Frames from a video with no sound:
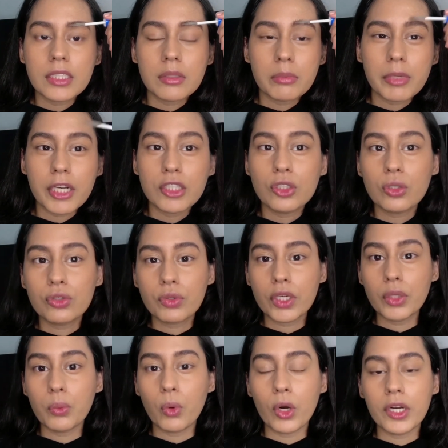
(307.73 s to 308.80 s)
But I don't really
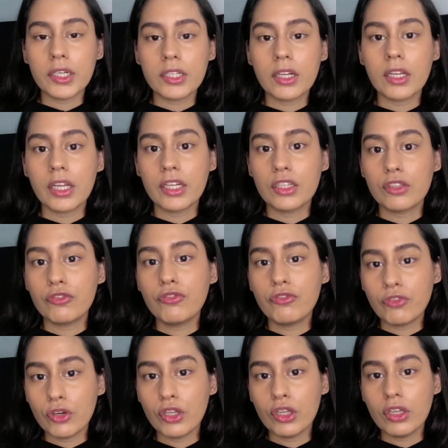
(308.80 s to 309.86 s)
want like the
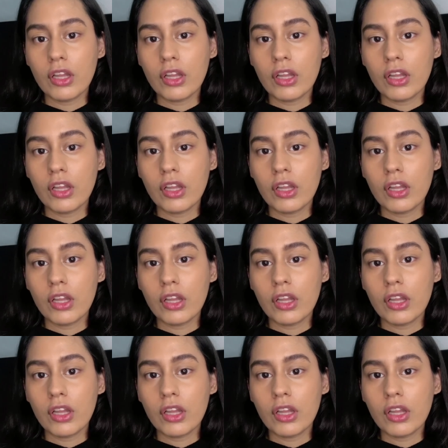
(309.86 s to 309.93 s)
full